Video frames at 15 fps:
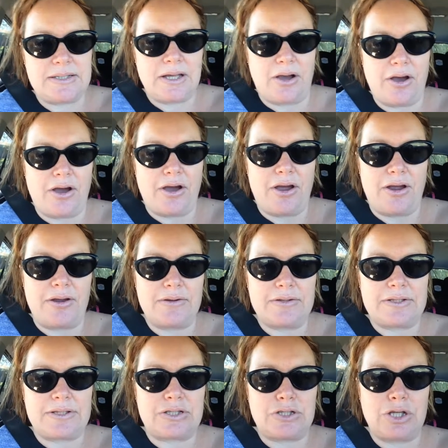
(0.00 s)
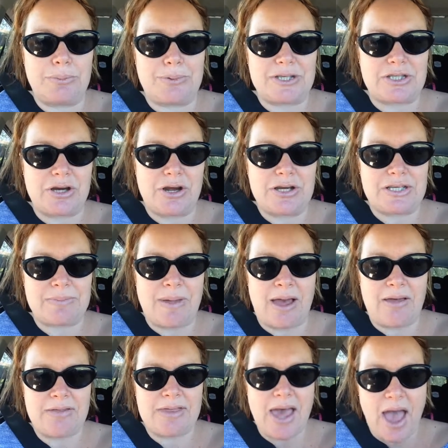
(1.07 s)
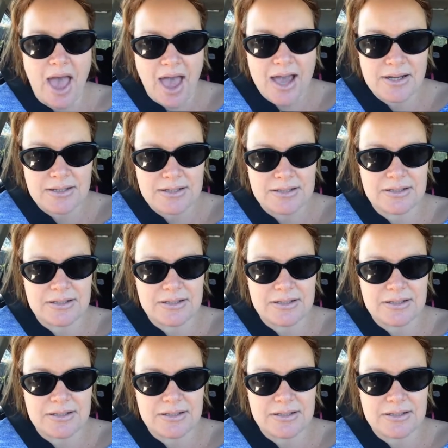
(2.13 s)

So super stoked about that.